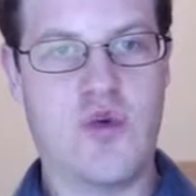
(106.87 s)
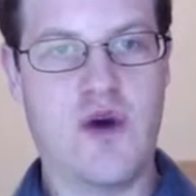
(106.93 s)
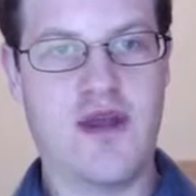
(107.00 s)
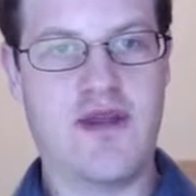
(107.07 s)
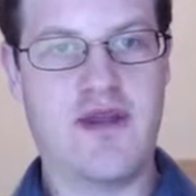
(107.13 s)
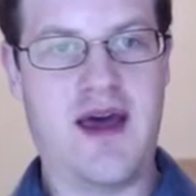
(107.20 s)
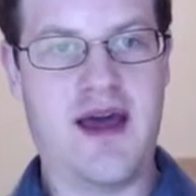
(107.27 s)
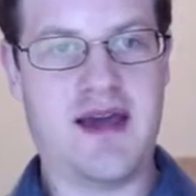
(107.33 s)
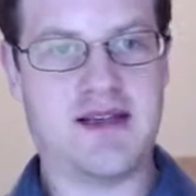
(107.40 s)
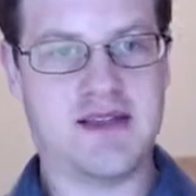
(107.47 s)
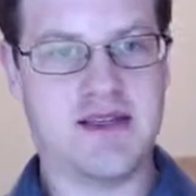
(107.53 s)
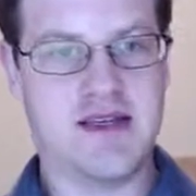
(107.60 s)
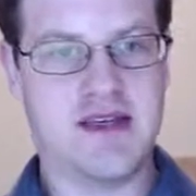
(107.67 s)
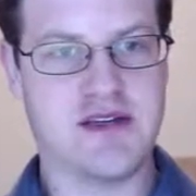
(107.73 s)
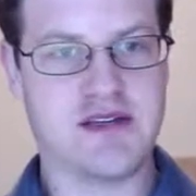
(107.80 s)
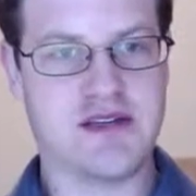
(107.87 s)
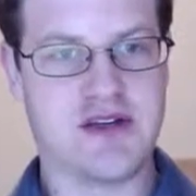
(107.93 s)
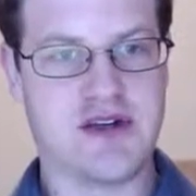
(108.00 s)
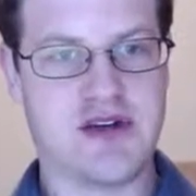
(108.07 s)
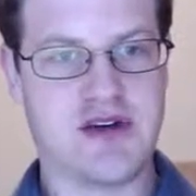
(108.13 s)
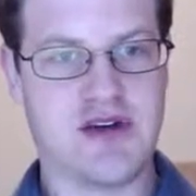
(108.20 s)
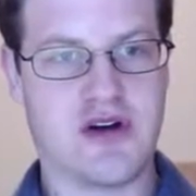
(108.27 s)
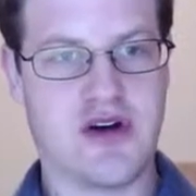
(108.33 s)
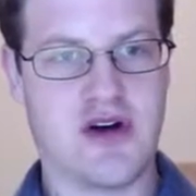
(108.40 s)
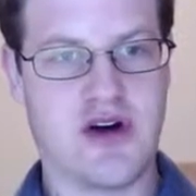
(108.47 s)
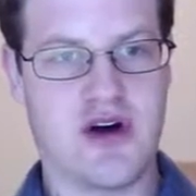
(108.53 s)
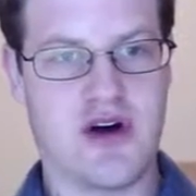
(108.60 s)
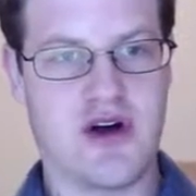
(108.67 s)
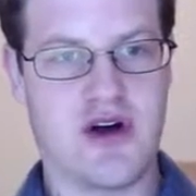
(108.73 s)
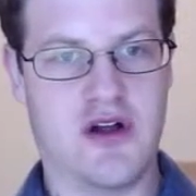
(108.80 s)
when that is
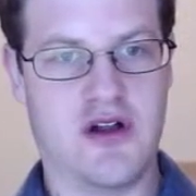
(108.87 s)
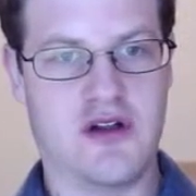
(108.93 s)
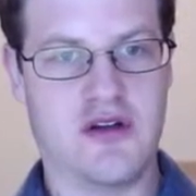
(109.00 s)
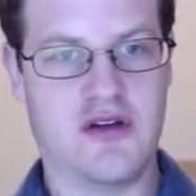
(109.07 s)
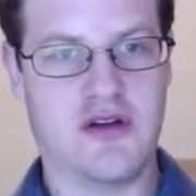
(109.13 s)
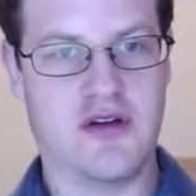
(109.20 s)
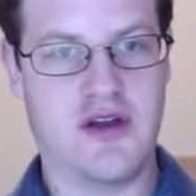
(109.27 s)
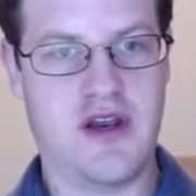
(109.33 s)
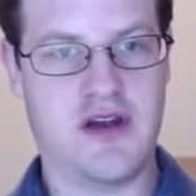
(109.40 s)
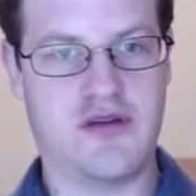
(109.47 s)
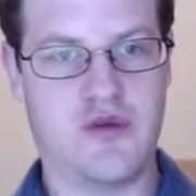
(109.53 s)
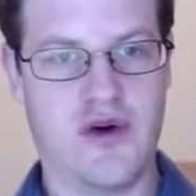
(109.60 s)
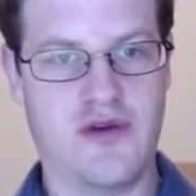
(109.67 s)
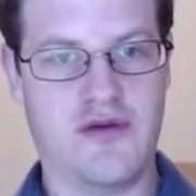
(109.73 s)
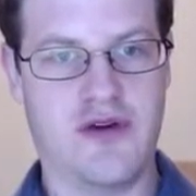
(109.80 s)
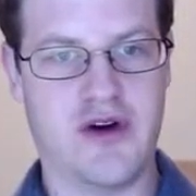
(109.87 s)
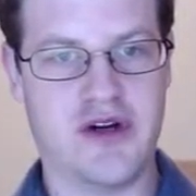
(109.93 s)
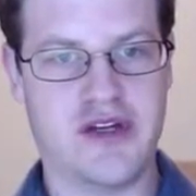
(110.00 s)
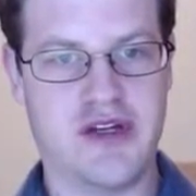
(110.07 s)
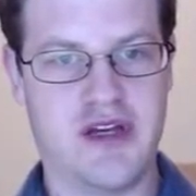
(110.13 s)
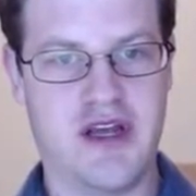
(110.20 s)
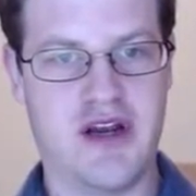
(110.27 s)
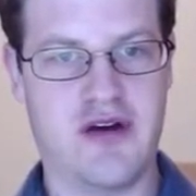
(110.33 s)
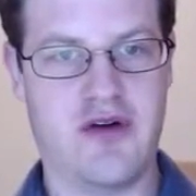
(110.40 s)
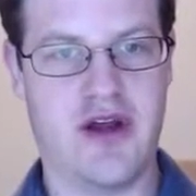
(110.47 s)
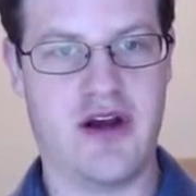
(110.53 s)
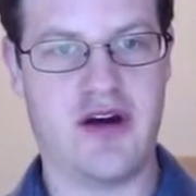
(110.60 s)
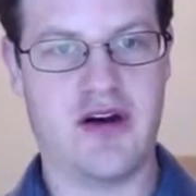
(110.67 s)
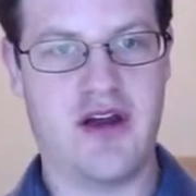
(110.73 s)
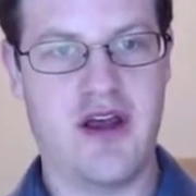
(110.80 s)
called, it has one function,
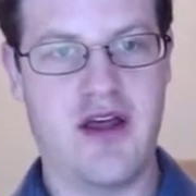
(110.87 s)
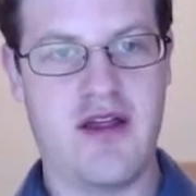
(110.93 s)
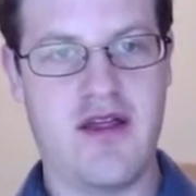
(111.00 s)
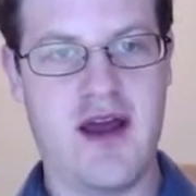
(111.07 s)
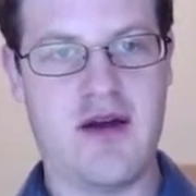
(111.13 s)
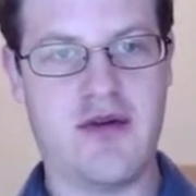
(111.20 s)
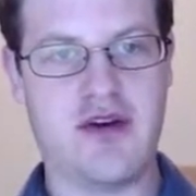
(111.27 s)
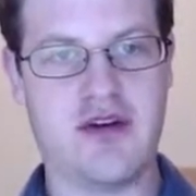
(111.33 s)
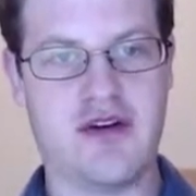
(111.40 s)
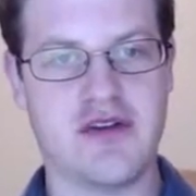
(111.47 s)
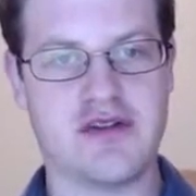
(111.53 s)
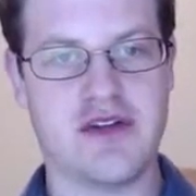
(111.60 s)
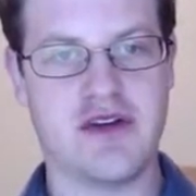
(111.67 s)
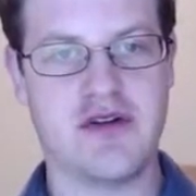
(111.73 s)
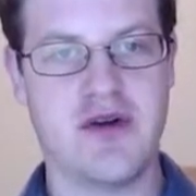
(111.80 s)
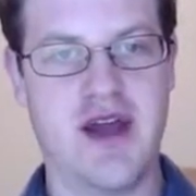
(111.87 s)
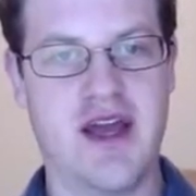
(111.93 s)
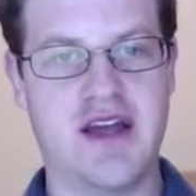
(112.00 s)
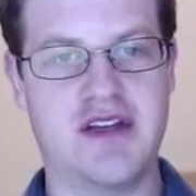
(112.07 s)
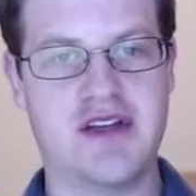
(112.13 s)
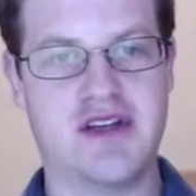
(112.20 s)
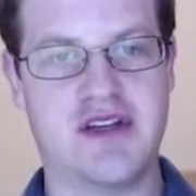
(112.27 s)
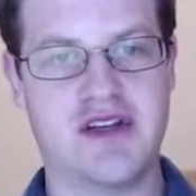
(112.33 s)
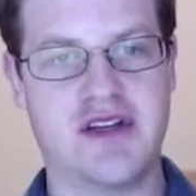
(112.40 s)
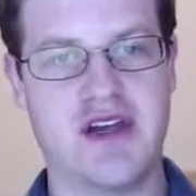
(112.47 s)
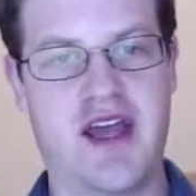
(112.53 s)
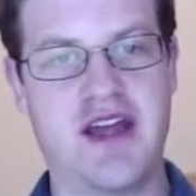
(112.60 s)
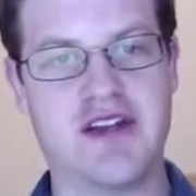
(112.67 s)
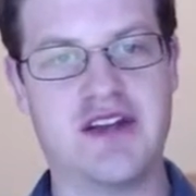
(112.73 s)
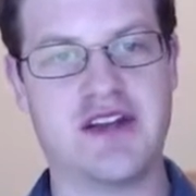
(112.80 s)
iterator, that returns a new
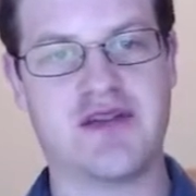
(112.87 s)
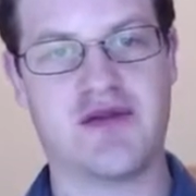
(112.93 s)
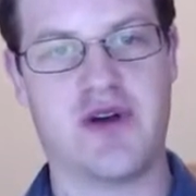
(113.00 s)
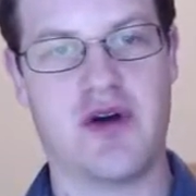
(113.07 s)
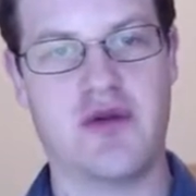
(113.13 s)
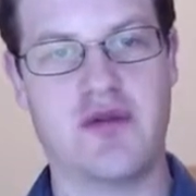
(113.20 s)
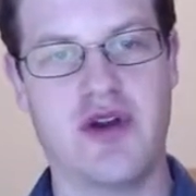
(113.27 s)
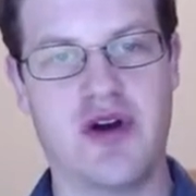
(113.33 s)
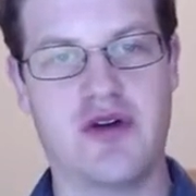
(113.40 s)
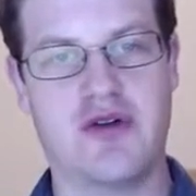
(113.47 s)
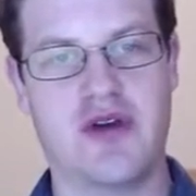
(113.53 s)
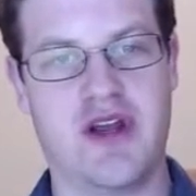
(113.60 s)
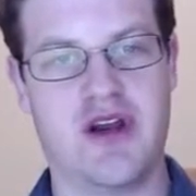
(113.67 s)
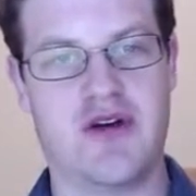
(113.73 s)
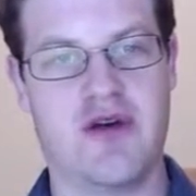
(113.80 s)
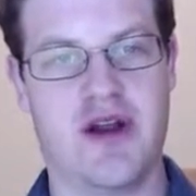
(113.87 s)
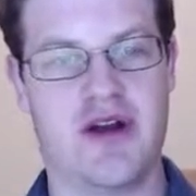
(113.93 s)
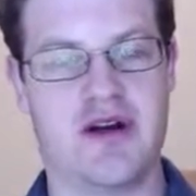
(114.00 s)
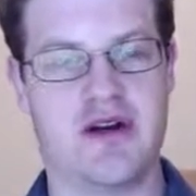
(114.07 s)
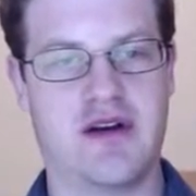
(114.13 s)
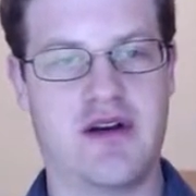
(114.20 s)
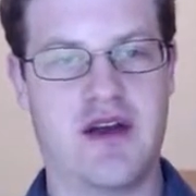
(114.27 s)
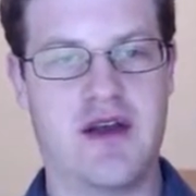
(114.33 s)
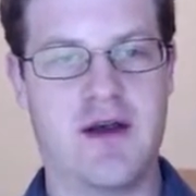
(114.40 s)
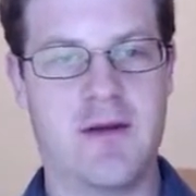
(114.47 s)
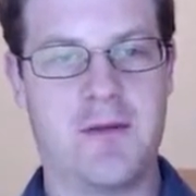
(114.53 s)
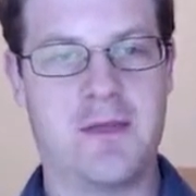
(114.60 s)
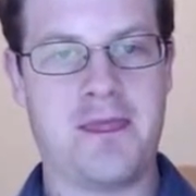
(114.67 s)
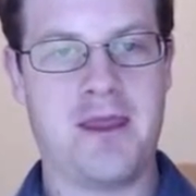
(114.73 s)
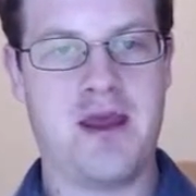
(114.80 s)
edges from node iterator.
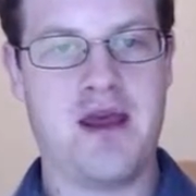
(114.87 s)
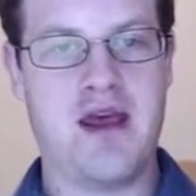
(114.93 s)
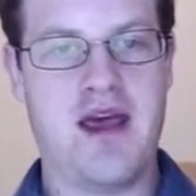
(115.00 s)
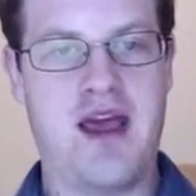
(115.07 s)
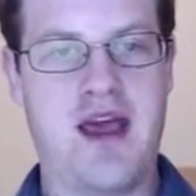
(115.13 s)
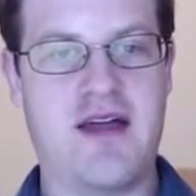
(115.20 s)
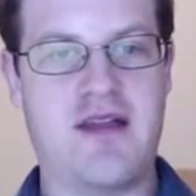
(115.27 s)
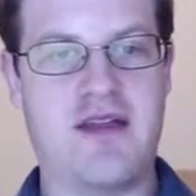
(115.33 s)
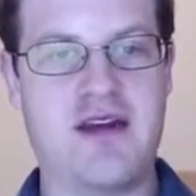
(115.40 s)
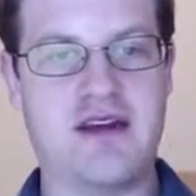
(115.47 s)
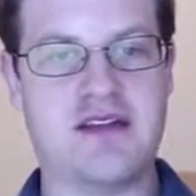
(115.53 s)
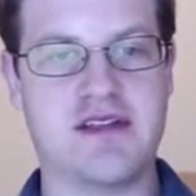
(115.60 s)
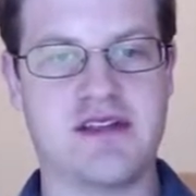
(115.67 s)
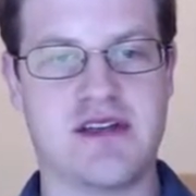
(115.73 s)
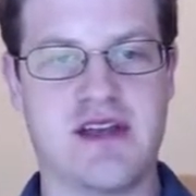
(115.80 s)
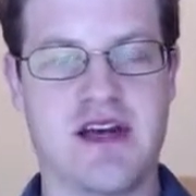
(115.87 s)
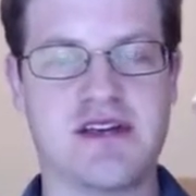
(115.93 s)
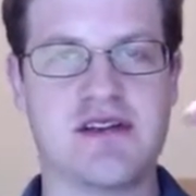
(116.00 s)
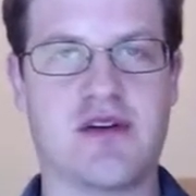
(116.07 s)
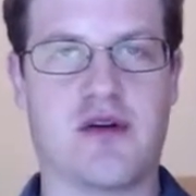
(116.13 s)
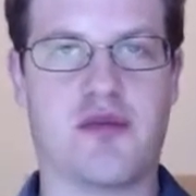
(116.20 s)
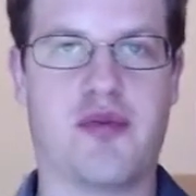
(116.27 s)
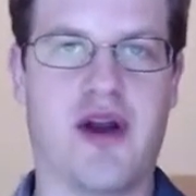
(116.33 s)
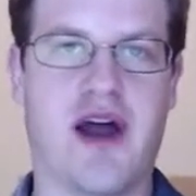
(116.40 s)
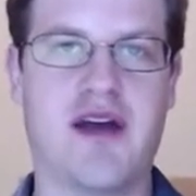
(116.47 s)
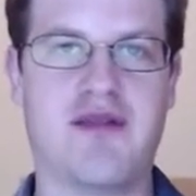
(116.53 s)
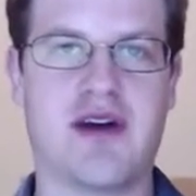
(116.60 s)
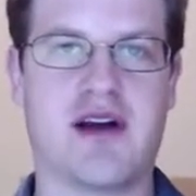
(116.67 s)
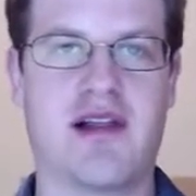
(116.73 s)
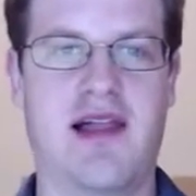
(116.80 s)
And this is a nice little
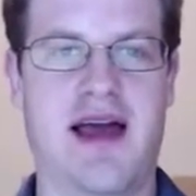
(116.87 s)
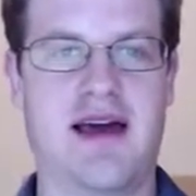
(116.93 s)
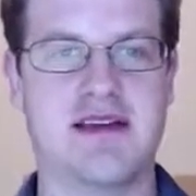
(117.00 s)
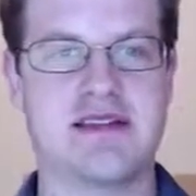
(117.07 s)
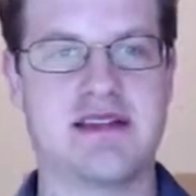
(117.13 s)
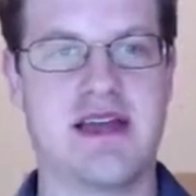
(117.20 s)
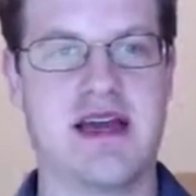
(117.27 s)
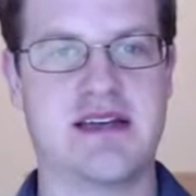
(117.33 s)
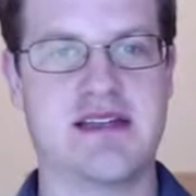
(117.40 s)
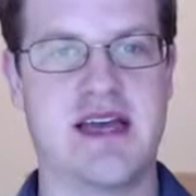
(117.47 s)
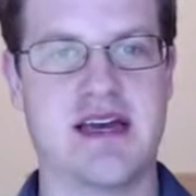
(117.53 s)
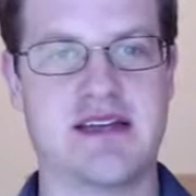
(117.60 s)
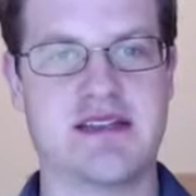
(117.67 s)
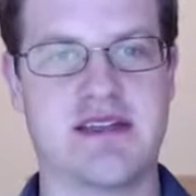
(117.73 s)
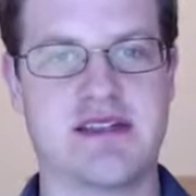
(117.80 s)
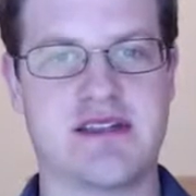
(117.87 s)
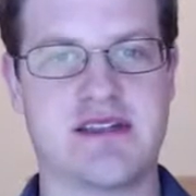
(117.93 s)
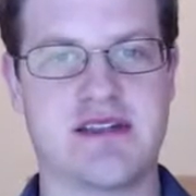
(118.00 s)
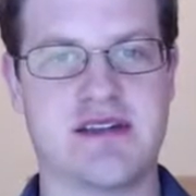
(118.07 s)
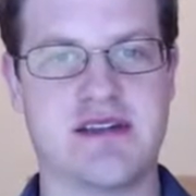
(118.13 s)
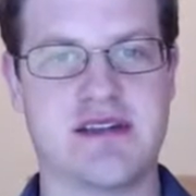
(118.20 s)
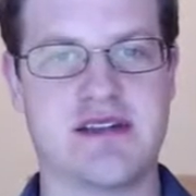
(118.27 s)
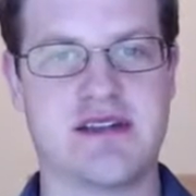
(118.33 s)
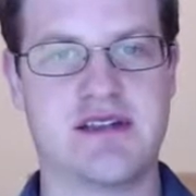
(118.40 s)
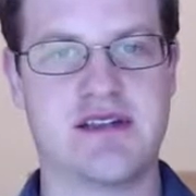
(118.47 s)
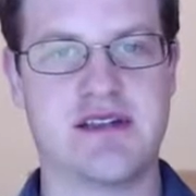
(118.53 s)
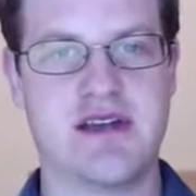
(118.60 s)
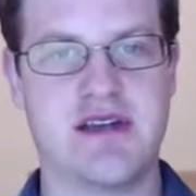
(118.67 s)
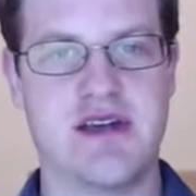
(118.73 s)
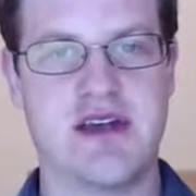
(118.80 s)
private class that has access to this
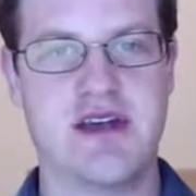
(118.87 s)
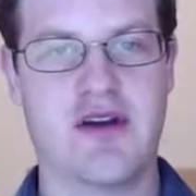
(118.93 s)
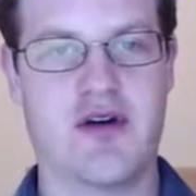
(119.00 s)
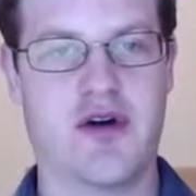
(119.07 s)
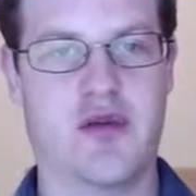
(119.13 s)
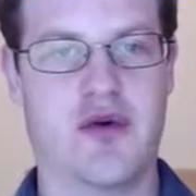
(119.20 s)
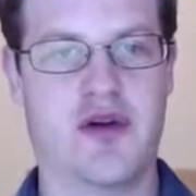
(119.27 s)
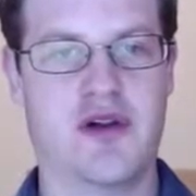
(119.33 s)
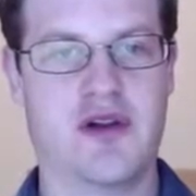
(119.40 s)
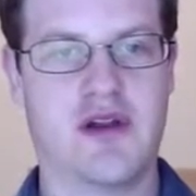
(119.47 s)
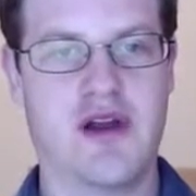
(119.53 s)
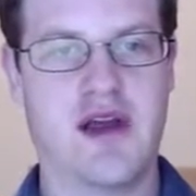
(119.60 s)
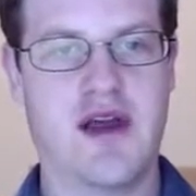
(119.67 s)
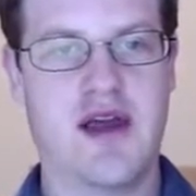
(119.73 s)
iterable,